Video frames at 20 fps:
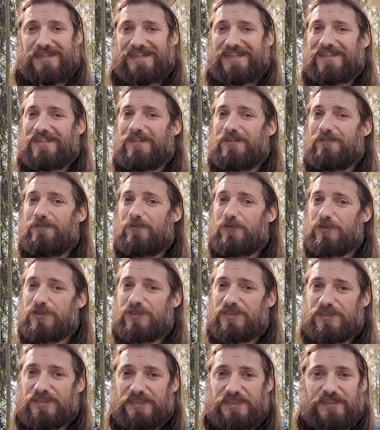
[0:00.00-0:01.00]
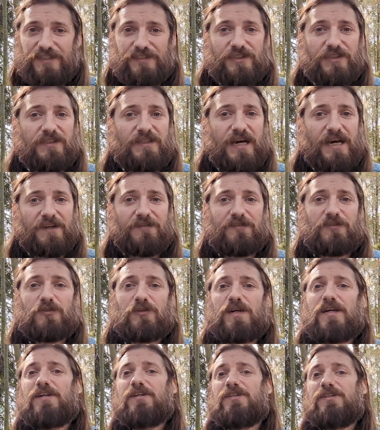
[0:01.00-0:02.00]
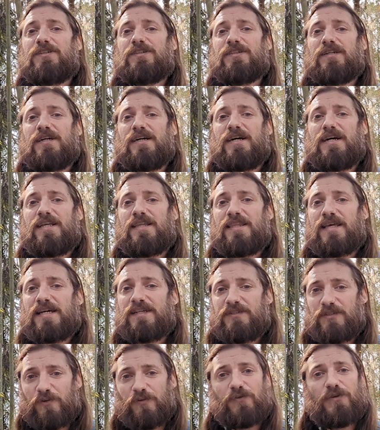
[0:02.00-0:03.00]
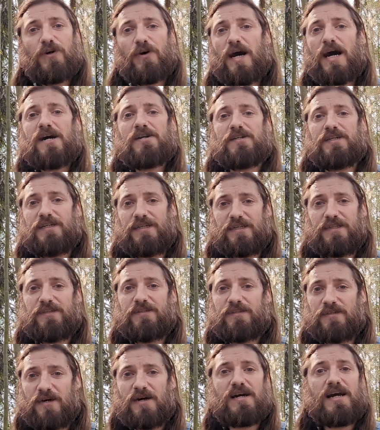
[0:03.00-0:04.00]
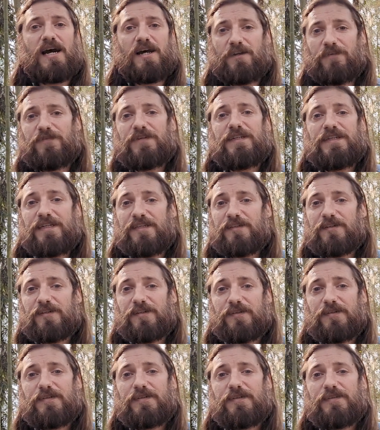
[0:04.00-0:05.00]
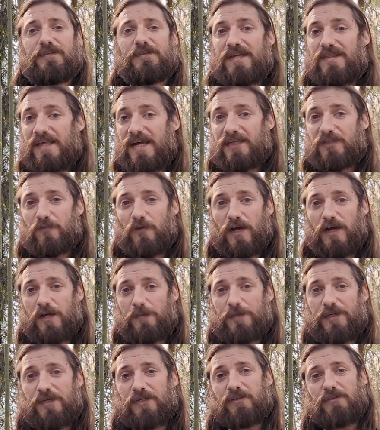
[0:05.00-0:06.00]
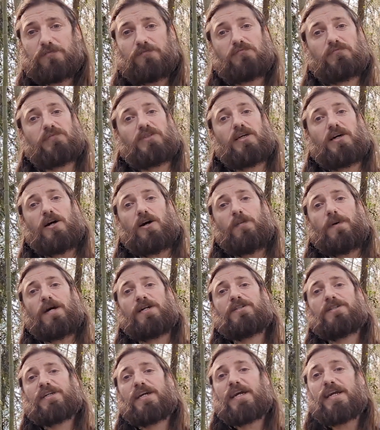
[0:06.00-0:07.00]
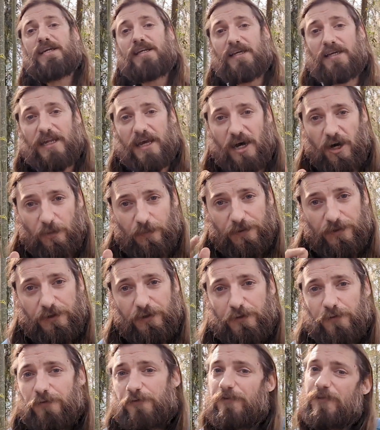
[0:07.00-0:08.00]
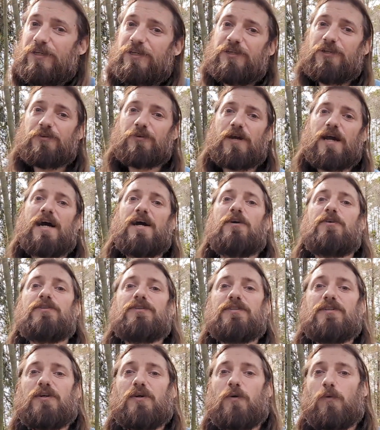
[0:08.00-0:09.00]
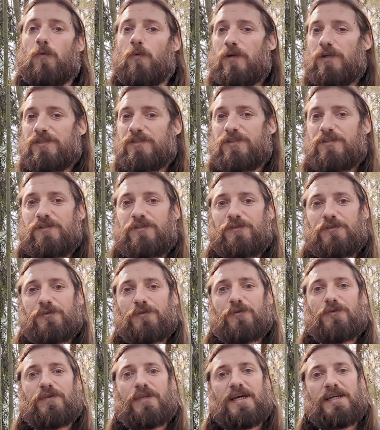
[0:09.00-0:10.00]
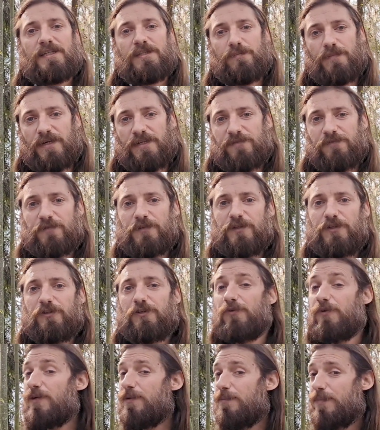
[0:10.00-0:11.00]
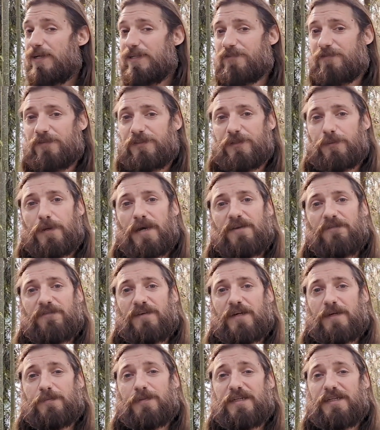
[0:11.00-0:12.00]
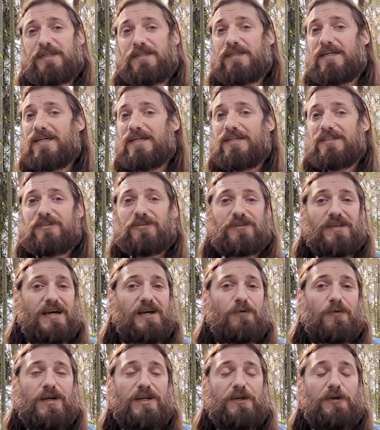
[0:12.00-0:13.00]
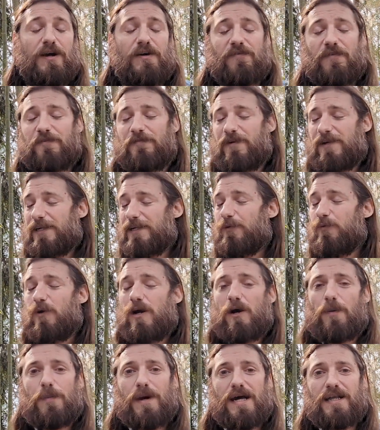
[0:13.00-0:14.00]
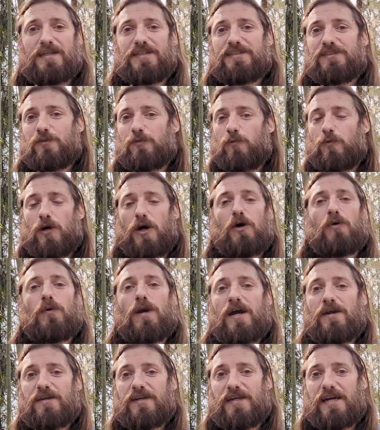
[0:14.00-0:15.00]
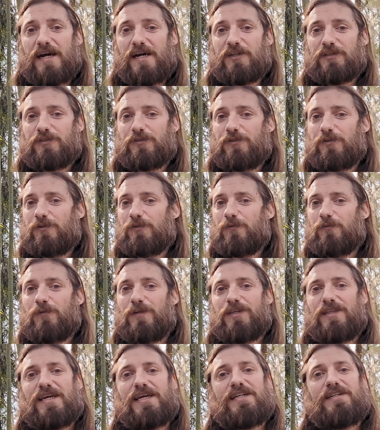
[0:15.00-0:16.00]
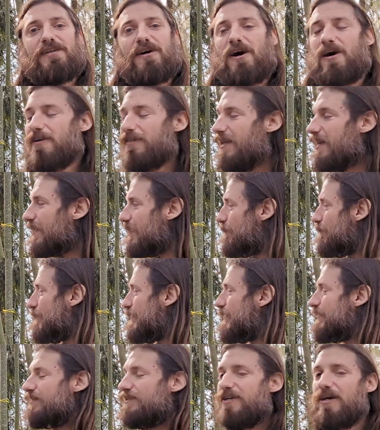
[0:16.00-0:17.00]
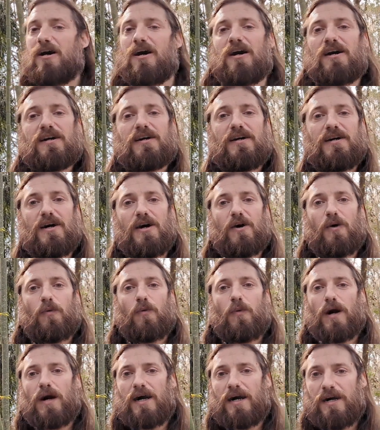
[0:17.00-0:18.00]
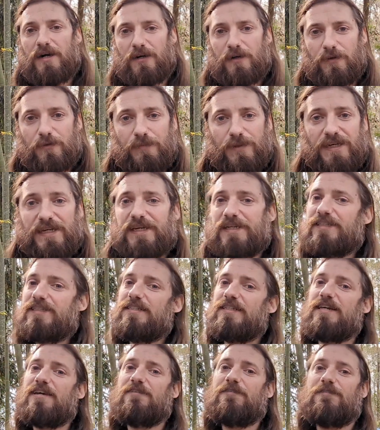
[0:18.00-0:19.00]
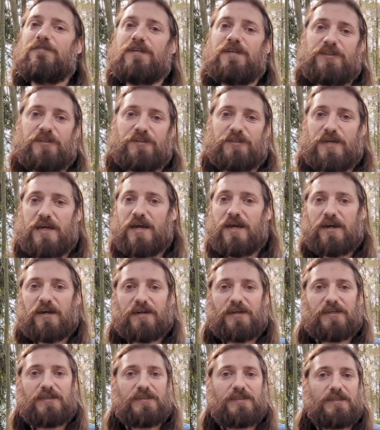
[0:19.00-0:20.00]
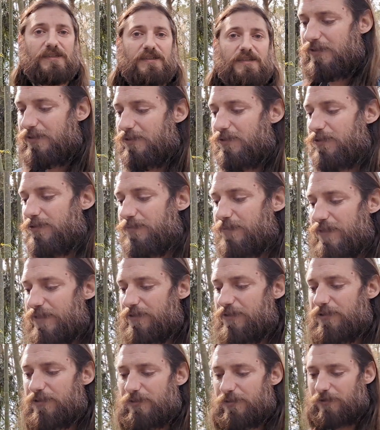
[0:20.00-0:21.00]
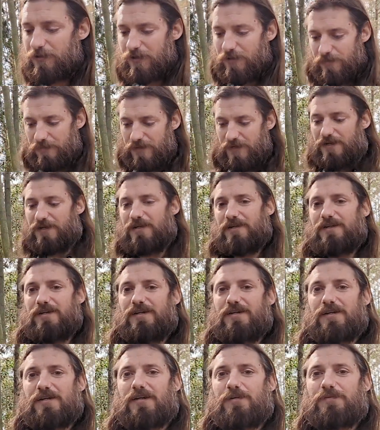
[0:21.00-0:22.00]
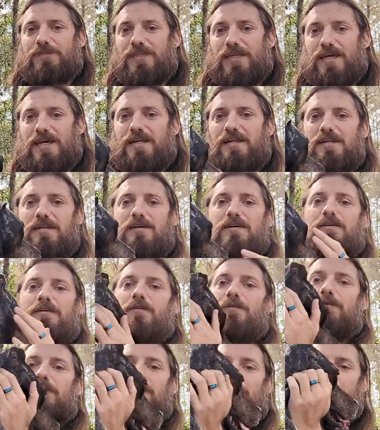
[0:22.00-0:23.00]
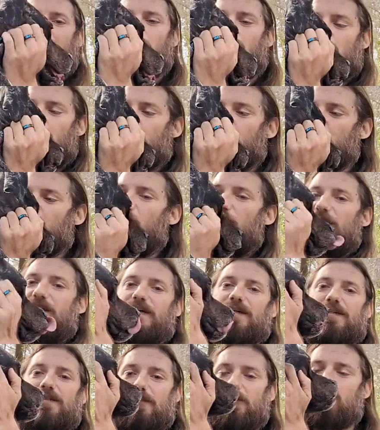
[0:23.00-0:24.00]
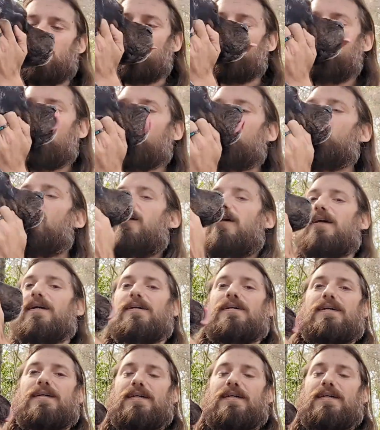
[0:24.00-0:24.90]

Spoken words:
And unfortunately, there's a lot of trainers that don't know how to get the dog out of it either. And that's why I'm here, to help educate and help you figure out what to do that is best for you and best for your pet family. So that way you have a very well-balanced, well-rounded household with a dog that can be a dog while being safe in your care. Who's my good girl? Come here. Come say hello. Mwah. Mwah.